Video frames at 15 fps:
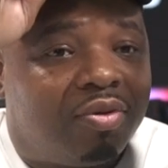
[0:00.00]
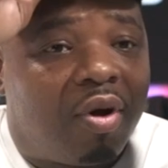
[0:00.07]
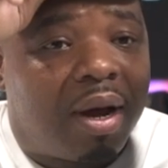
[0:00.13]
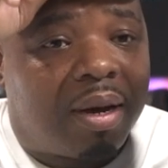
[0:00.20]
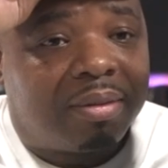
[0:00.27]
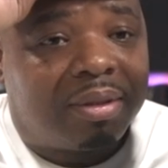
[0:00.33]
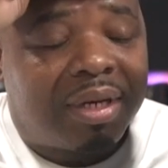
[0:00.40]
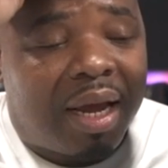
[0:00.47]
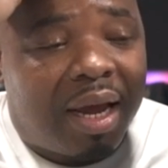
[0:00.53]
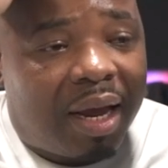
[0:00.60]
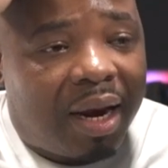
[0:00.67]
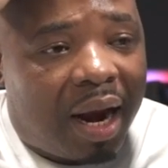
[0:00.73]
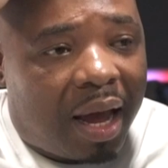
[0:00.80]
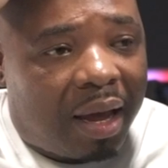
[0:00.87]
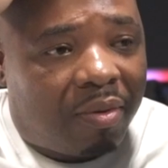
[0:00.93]
you know what I'm
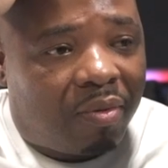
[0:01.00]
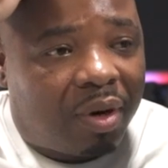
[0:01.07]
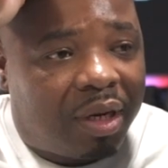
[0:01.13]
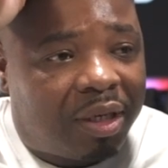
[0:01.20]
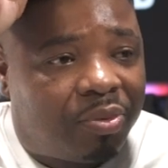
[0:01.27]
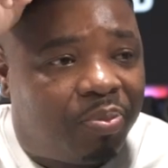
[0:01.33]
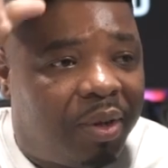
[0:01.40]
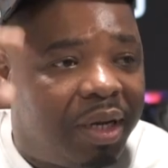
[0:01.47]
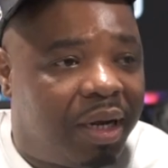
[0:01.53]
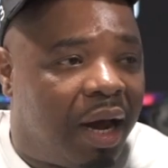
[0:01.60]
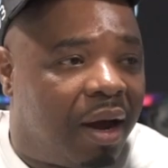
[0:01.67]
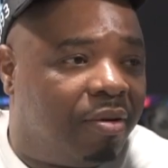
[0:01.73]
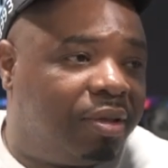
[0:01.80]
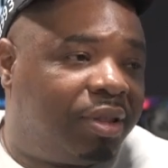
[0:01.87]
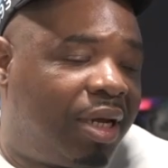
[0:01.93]
saying? Like, when this beat
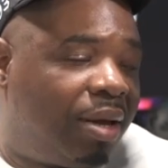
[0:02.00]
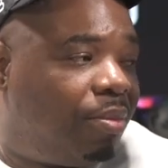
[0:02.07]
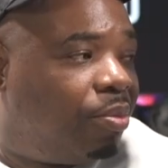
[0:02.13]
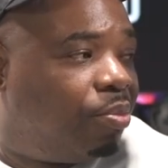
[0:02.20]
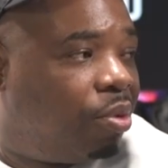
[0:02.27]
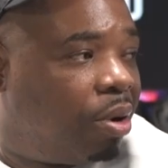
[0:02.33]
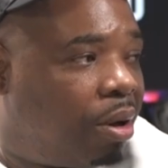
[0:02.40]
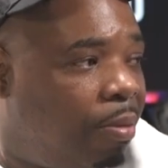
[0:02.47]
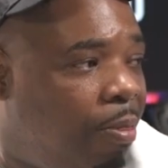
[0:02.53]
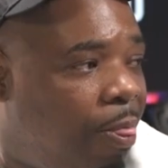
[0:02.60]
gone, Timmy, bro.